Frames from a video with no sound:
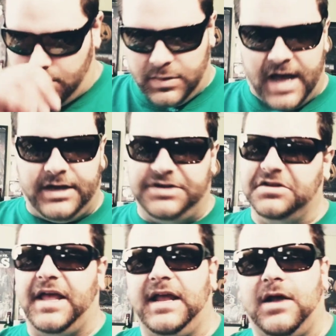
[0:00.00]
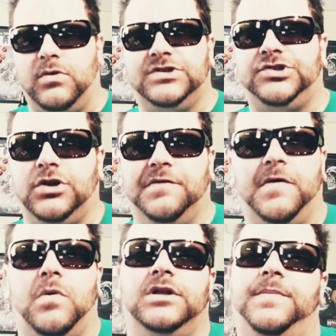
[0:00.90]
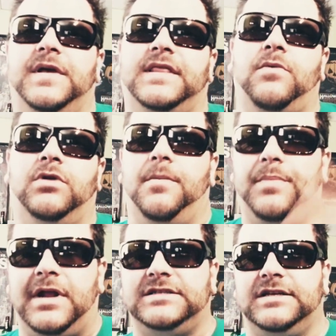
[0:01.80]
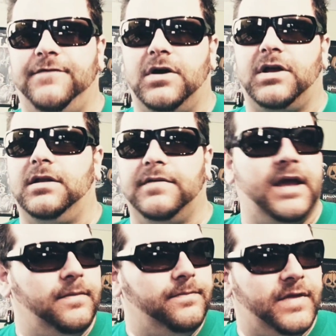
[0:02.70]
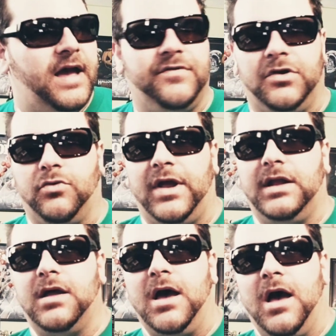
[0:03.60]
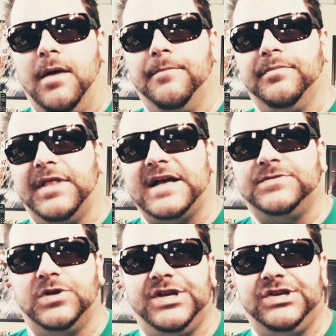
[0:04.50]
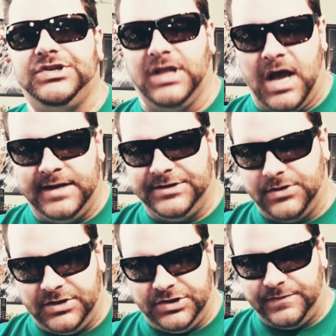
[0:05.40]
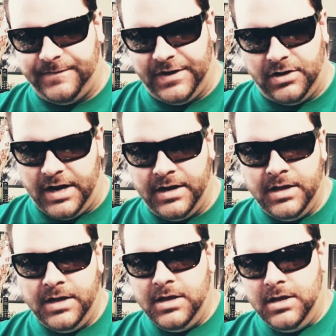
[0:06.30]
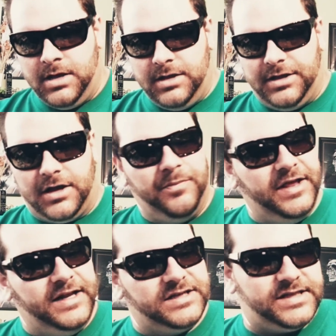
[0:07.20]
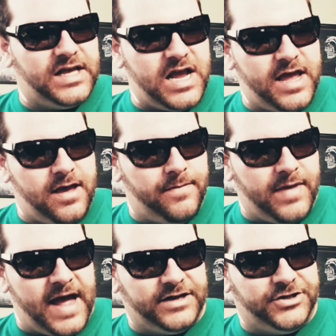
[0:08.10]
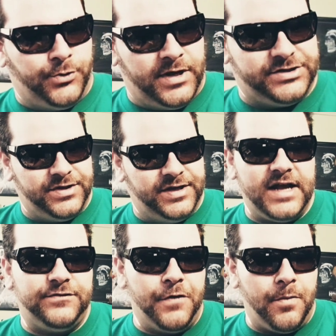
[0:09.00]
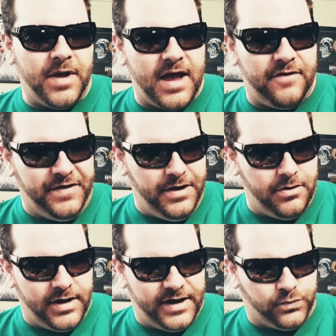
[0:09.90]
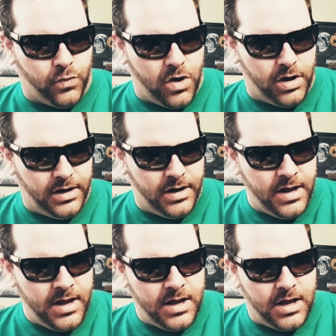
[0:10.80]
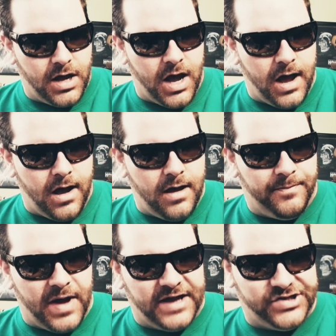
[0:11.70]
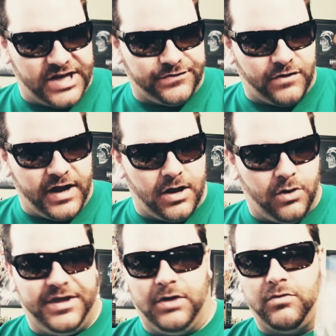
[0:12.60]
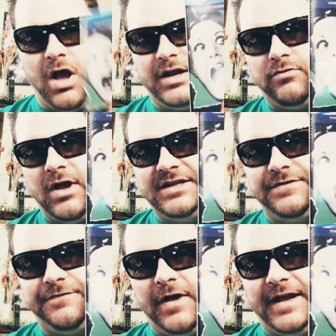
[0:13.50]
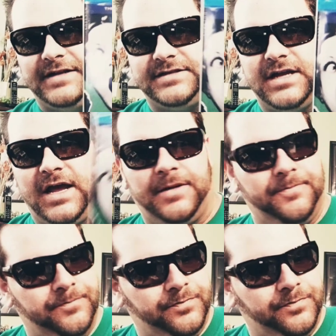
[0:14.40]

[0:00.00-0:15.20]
Kind of delayed. I wasn't sure if I wanted to pick that one up, but I said fuck it. They have a great blaxploitation line, so I just figured I'd, the completest that I am, add to it. the next film I have here is one by Jess Franco, The Erotic Rites of Frankenstein.